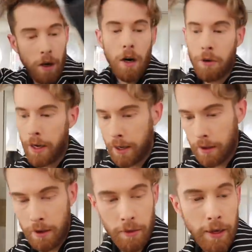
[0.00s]
Okay,
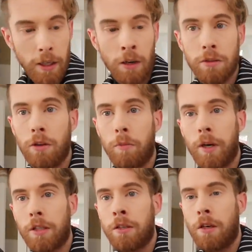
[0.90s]
thank you all so
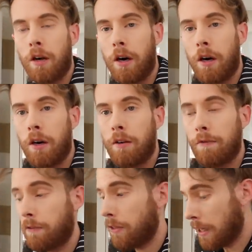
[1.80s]
much
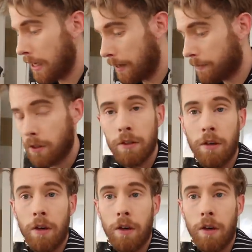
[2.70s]
for the gifts,